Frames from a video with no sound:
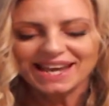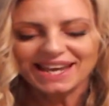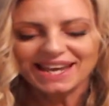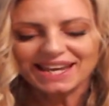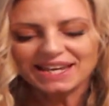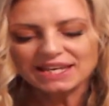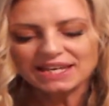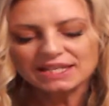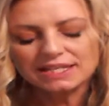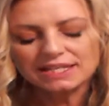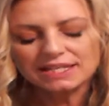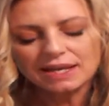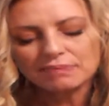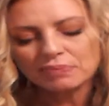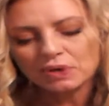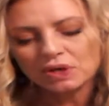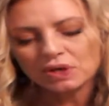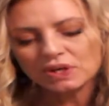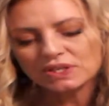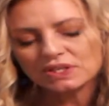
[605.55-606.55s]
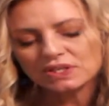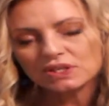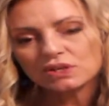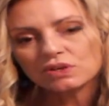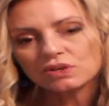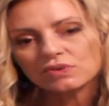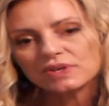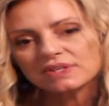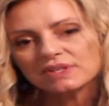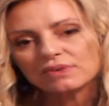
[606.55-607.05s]
is a person
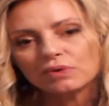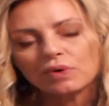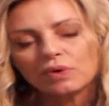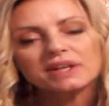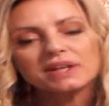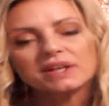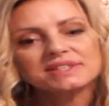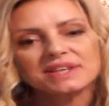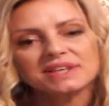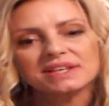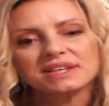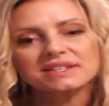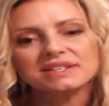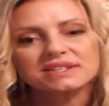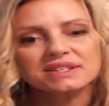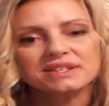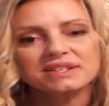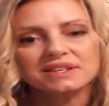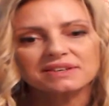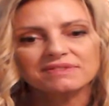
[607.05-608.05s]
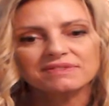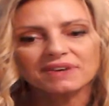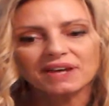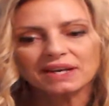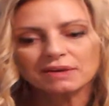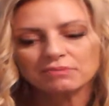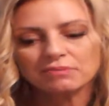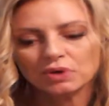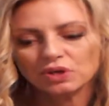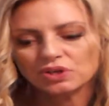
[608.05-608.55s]
who is quite sensitive and
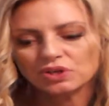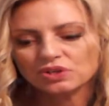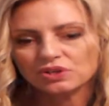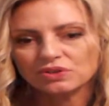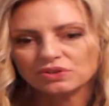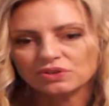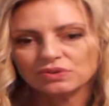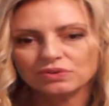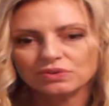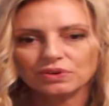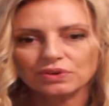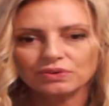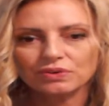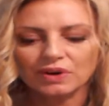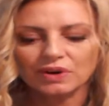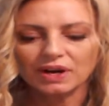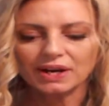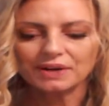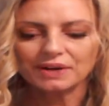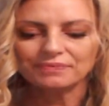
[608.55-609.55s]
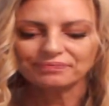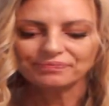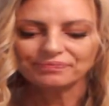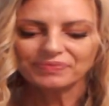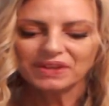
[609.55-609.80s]
emotional, all right?